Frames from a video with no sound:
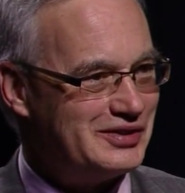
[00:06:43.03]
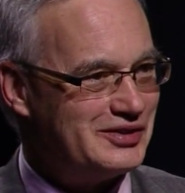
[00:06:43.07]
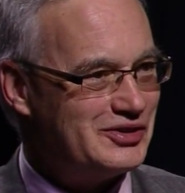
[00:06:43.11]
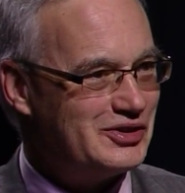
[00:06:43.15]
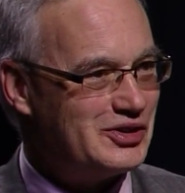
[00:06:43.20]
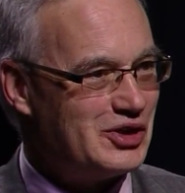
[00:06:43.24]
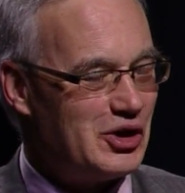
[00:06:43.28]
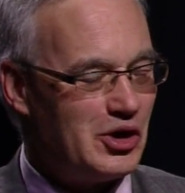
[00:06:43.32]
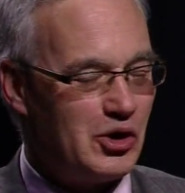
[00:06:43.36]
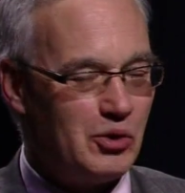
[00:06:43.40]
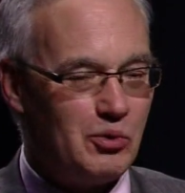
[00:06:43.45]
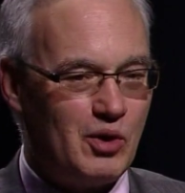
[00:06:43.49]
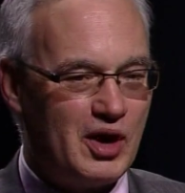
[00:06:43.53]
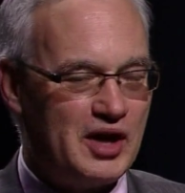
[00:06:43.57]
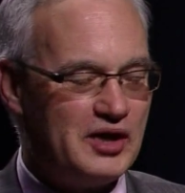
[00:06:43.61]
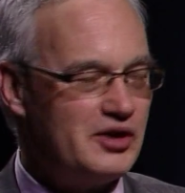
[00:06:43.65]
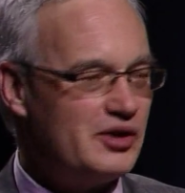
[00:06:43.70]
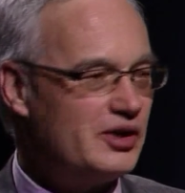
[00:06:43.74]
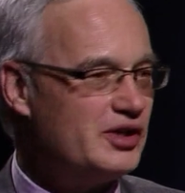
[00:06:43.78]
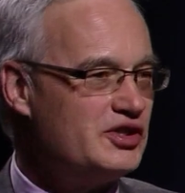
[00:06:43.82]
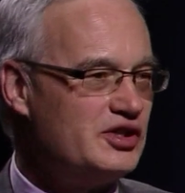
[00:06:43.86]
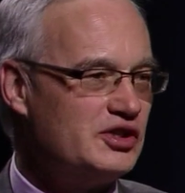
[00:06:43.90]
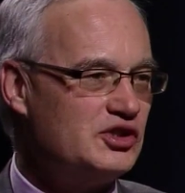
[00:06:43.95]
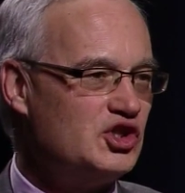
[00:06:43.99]
Right. So
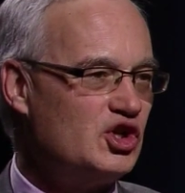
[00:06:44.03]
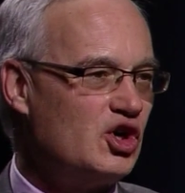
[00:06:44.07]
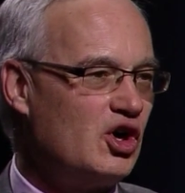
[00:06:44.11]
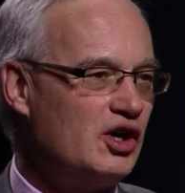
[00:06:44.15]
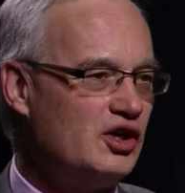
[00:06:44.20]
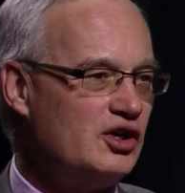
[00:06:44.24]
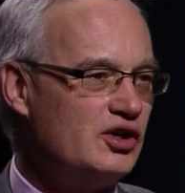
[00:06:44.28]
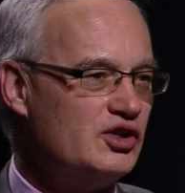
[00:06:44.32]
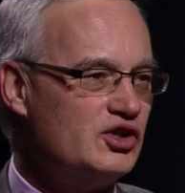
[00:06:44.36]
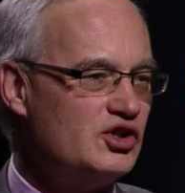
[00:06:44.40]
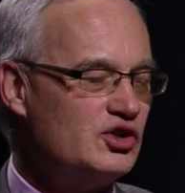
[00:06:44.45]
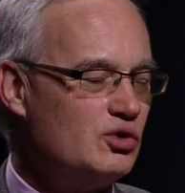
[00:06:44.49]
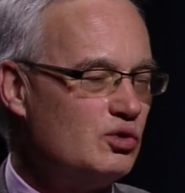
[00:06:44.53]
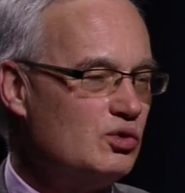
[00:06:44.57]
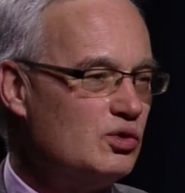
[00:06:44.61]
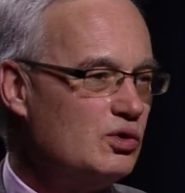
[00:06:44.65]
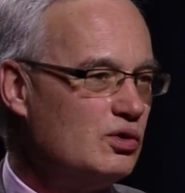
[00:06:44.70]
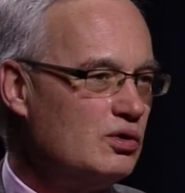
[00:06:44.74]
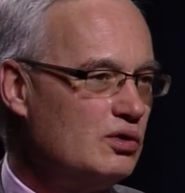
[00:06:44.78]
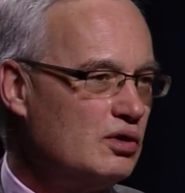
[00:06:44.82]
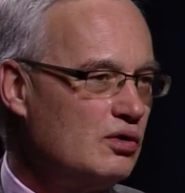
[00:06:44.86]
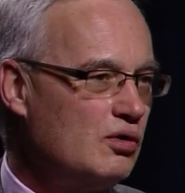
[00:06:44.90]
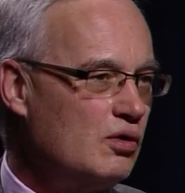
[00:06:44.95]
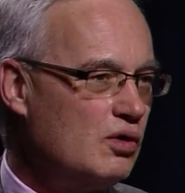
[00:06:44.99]
whether it's a charter
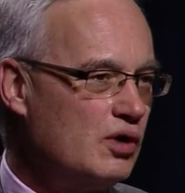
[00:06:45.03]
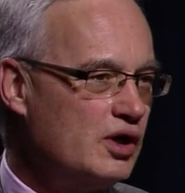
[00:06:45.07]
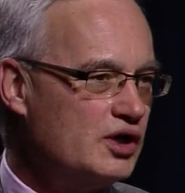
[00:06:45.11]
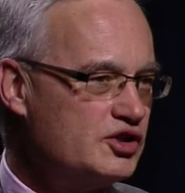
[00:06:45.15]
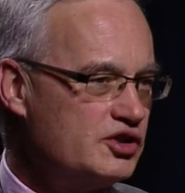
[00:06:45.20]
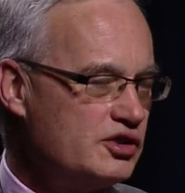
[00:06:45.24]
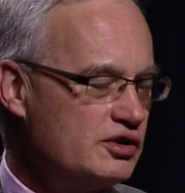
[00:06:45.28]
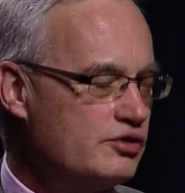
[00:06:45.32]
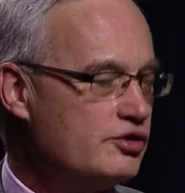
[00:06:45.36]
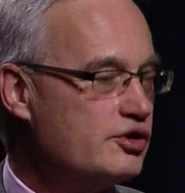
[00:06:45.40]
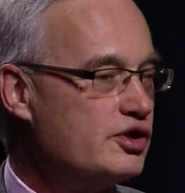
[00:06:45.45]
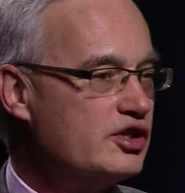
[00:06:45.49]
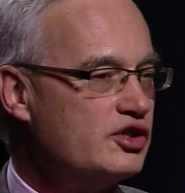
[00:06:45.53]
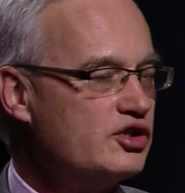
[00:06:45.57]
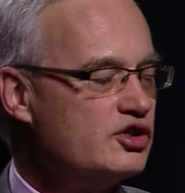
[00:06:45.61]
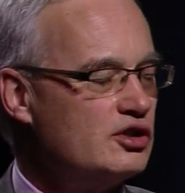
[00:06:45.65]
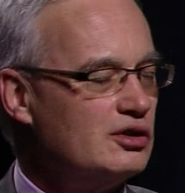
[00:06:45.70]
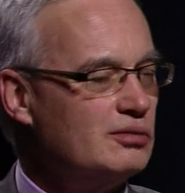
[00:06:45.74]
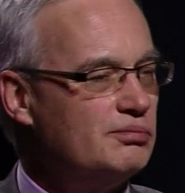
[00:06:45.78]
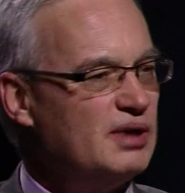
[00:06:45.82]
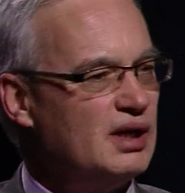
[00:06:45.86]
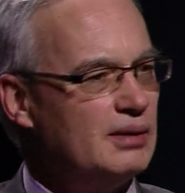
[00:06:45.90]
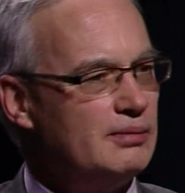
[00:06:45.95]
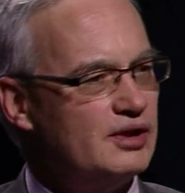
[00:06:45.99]
school or it's a
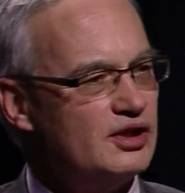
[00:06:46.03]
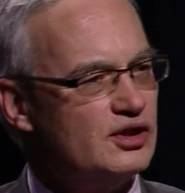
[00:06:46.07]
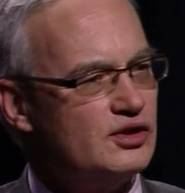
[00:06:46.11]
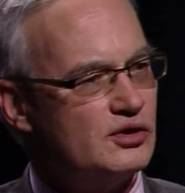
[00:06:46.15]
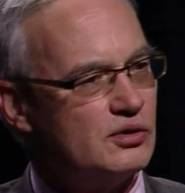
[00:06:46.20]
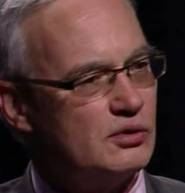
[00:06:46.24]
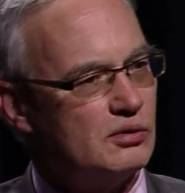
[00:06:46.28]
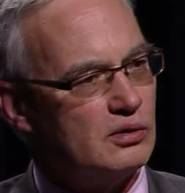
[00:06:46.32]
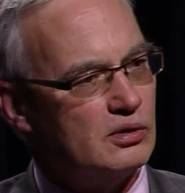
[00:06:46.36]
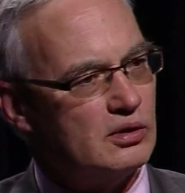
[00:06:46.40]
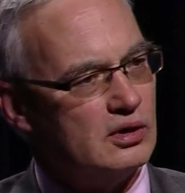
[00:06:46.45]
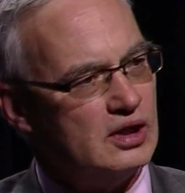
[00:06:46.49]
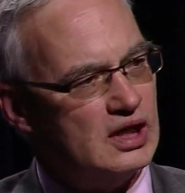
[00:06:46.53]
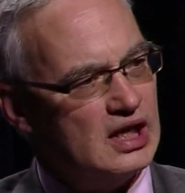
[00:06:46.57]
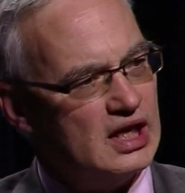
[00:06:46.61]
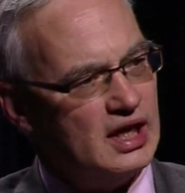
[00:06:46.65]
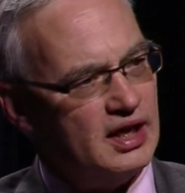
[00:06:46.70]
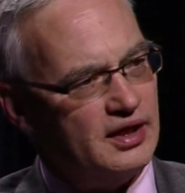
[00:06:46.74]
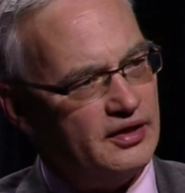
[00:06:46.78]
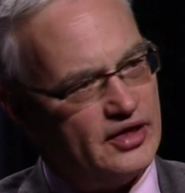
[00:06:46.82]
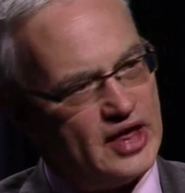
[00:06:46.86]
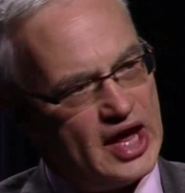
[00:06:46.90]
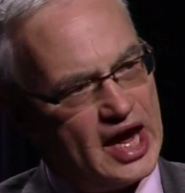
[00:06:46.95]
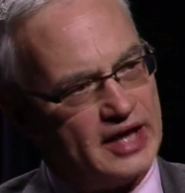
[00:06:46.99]
traditional public school,
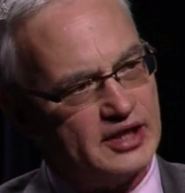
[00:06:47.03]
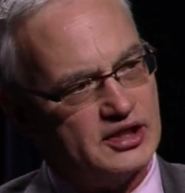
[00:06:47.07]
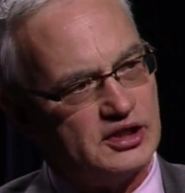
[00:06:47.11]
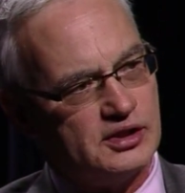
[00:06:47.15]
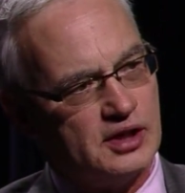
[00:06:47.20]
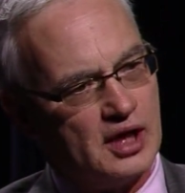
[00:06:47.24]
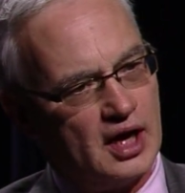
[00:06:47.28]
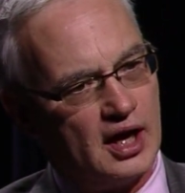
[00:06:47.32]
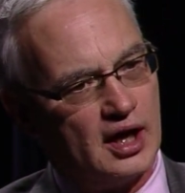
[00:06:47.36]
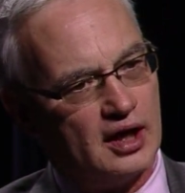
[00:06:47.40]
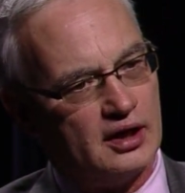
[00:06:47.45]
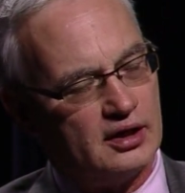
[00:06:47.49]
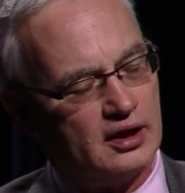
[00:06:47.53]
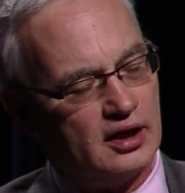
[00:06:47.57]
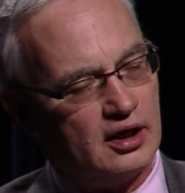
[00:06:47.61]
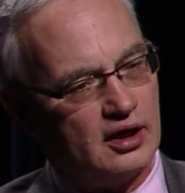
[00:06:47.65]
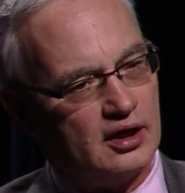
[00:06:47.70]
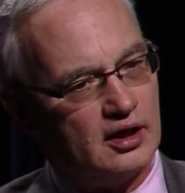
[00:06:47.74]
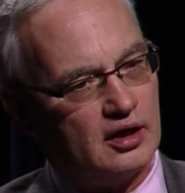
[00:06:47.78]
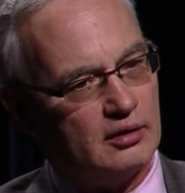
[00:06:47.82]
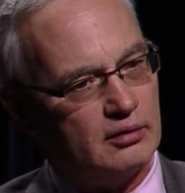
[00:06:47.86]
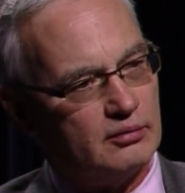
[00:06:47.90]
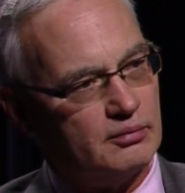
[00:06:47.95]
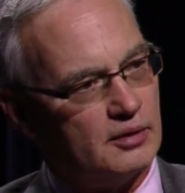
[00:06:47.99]
that's not
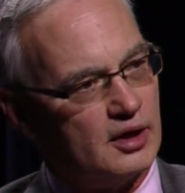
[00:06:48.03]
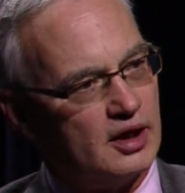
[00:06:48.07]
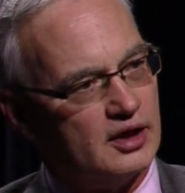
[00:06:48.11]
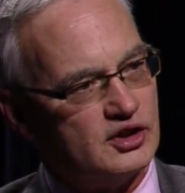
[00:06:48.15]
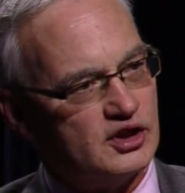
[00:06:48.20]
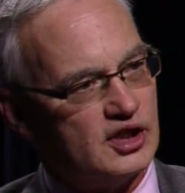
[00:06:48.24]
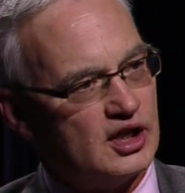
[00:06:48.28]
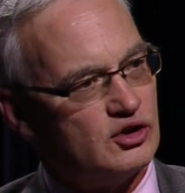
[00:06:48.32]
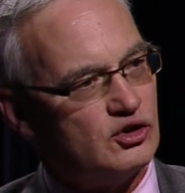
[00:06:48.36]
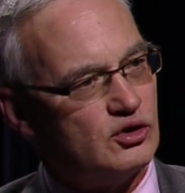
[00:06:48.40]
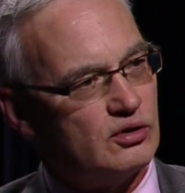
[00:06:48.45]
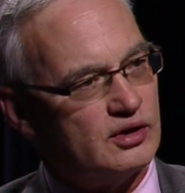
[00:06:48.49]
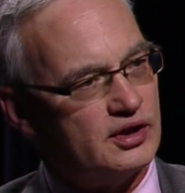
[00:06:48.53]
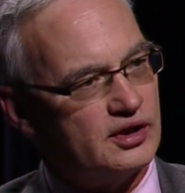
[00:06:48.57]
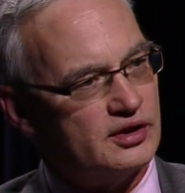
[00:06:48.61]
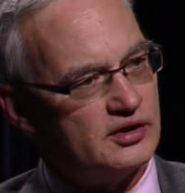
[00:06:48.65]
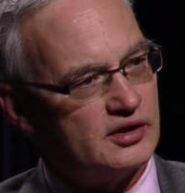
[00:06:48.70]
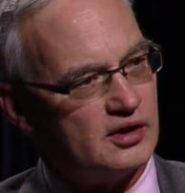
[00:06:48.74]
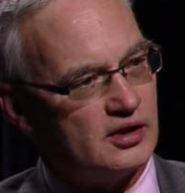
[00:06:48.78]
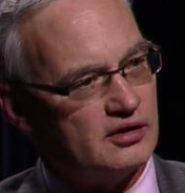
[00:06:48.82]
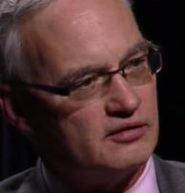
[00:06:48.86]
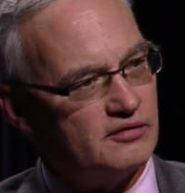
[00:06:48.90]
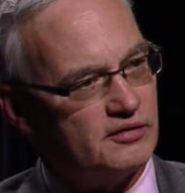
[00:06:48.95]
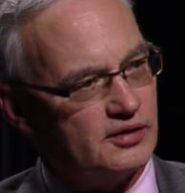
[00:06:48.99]
uh, a central
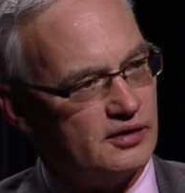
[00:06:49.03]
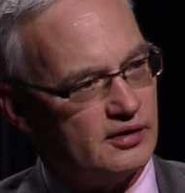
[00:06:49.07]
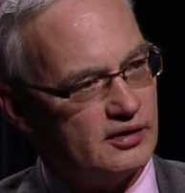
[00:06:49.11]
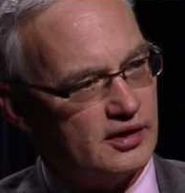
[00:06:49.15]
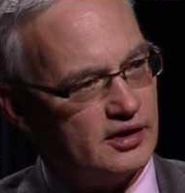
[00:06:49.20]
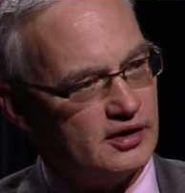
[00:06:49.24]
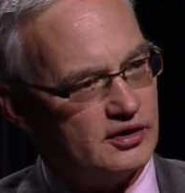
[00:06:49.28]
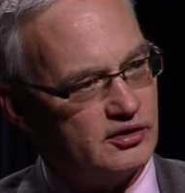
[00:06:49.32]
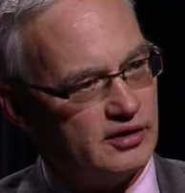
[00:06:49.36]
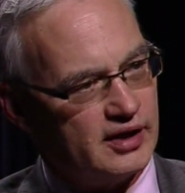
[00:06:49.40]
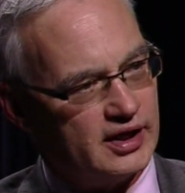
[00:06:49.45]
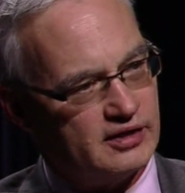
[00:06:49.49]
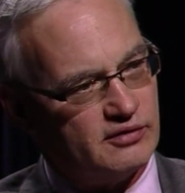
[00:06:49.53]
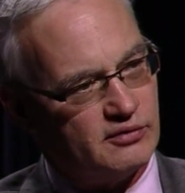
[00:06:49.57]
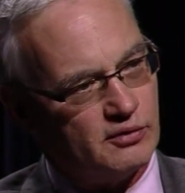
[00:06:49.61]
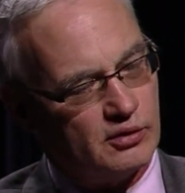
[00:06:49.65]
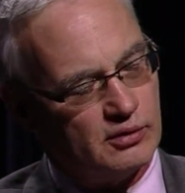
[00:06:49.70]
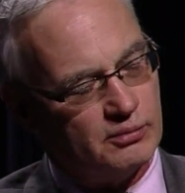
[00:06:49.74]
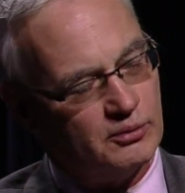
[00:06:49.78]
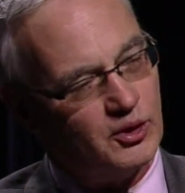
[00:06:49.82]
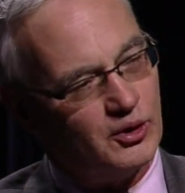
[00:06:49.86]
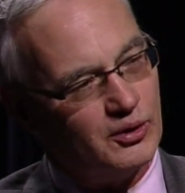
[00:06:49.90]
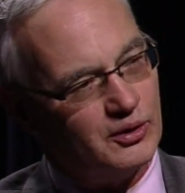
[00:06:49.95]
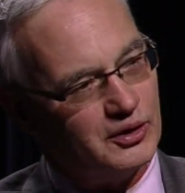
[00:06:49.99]
concern for the
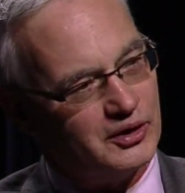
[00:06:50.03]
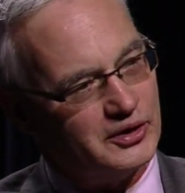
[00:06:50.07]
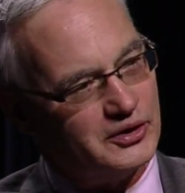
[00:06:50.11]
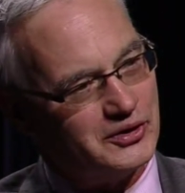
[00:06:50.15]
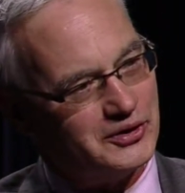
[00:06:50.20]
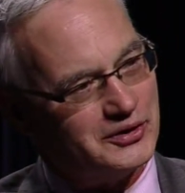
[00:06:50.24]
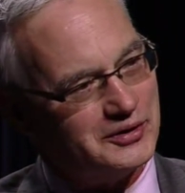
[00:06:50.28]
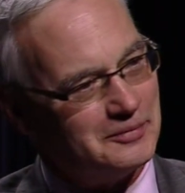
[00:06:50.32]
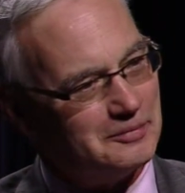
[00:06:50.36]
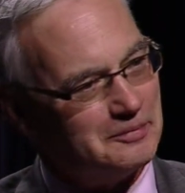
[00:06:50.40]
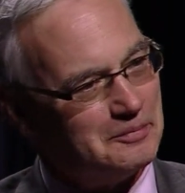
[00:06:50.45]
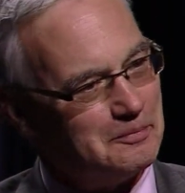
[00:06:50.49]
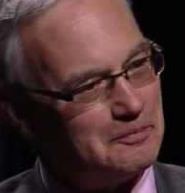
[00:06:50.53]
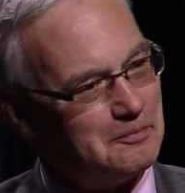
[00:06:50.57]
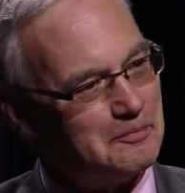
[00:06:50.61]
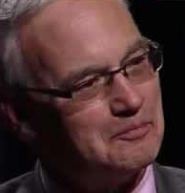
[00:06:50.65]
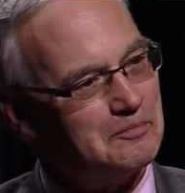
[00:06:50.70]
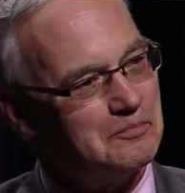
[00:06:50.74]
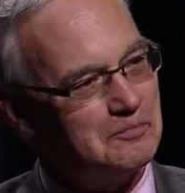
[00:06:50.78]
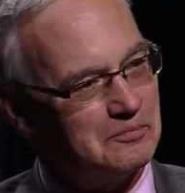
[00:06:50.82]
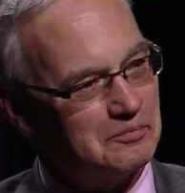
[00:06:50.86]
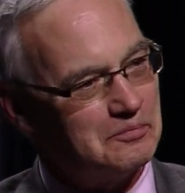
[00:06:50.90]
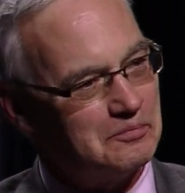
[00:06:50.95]
Transform Coalition. Mm-hmm.